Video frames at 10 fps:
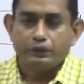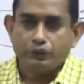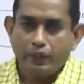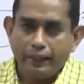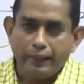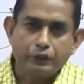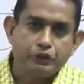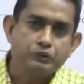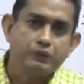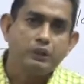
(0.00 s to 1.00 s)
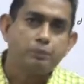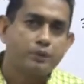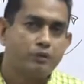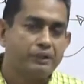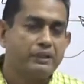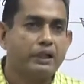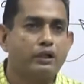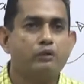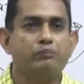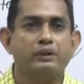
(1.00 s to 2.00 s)
Your actual profit
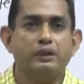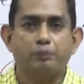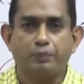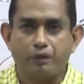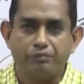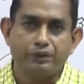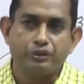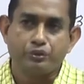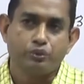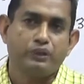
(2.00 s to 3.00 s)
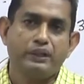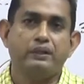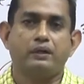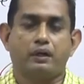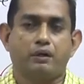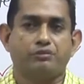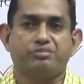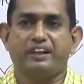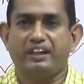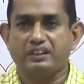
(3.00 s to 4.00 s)
cannot be the profit shown in draft
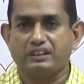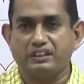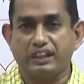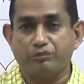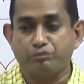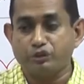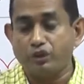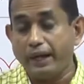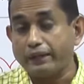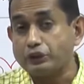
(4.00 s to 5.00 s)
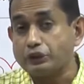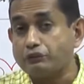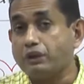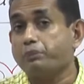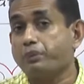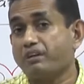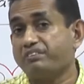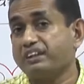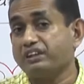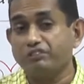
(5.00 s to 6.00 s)
financial statements. Your actual
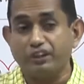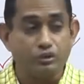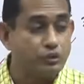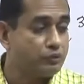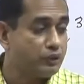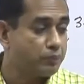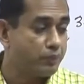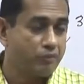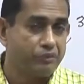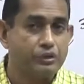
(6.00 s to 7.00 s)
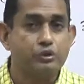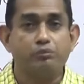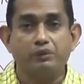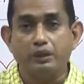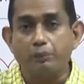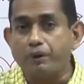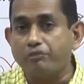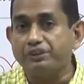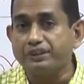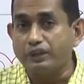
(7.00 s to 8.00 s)
profit, eventual profit should be the
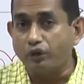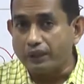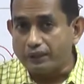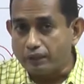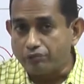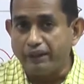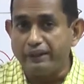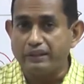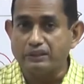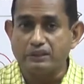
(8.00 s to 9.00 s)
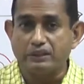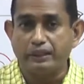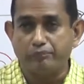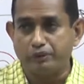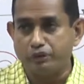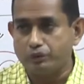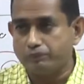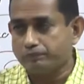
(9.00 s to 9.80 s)
profits in audited financial statements.